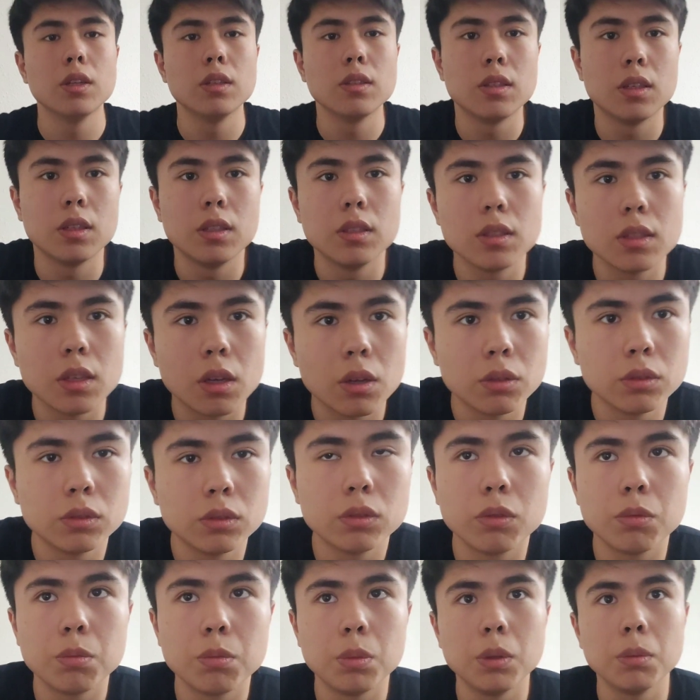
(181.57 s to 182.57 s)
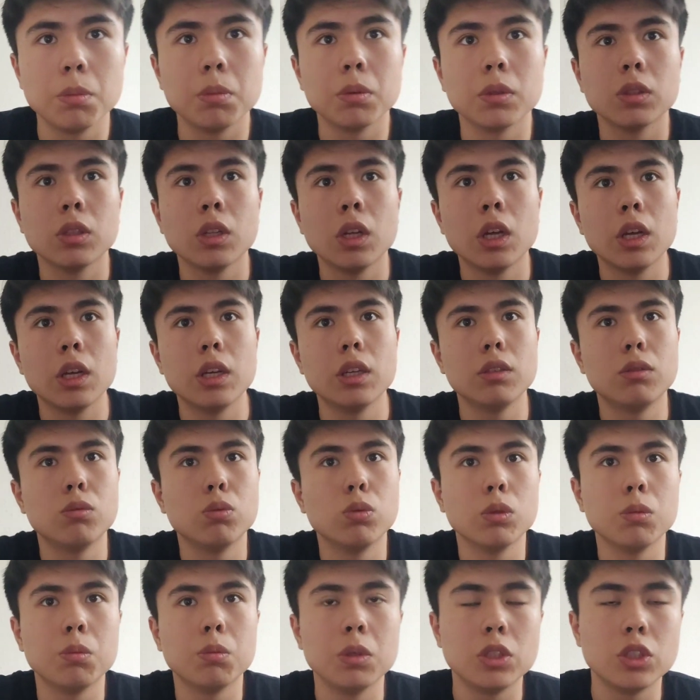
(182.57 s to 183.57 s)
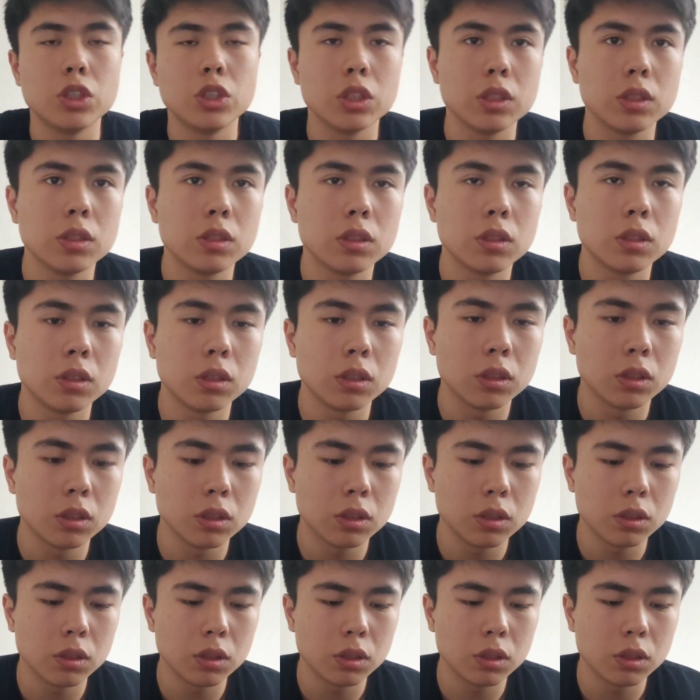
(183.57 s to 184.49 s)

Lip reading: 10,000 of people. It will be just the